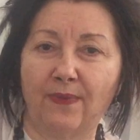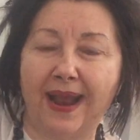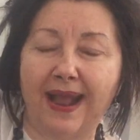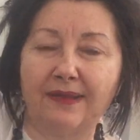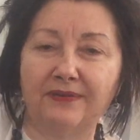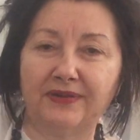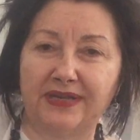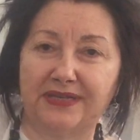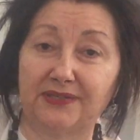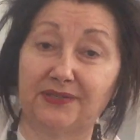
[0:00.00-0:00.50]

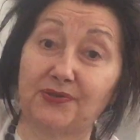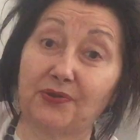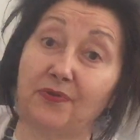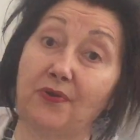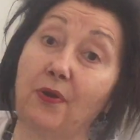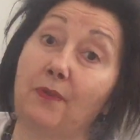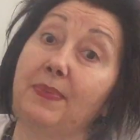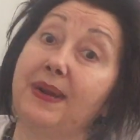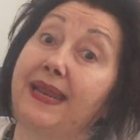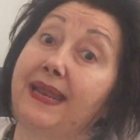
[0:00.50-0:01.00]
around it so
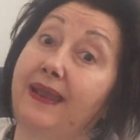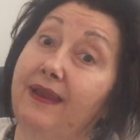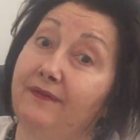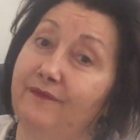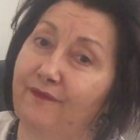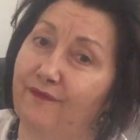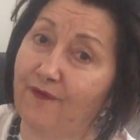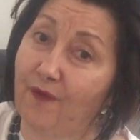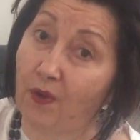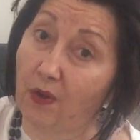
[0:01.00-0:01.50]
nobody can
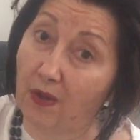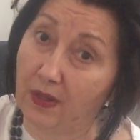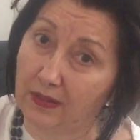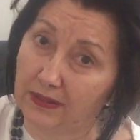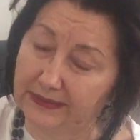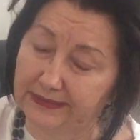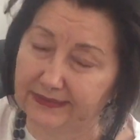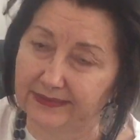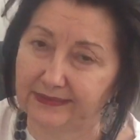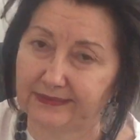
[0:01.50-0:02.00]

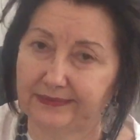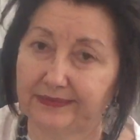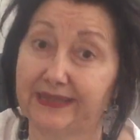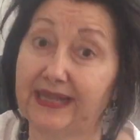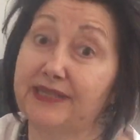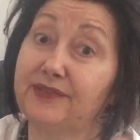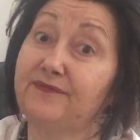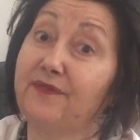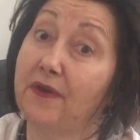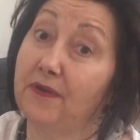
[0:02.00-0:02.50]
fall.
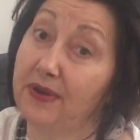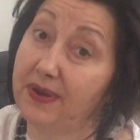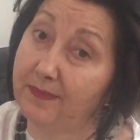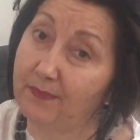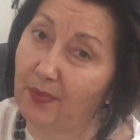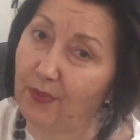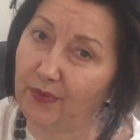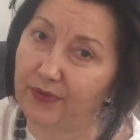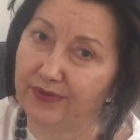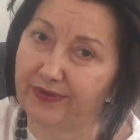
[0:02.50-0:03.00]
That's very
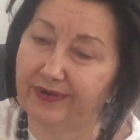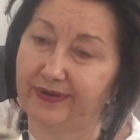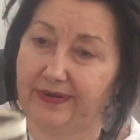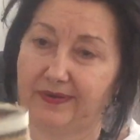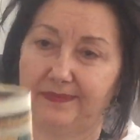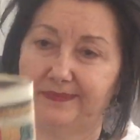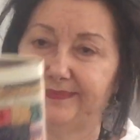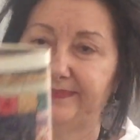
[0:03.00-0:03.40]
important.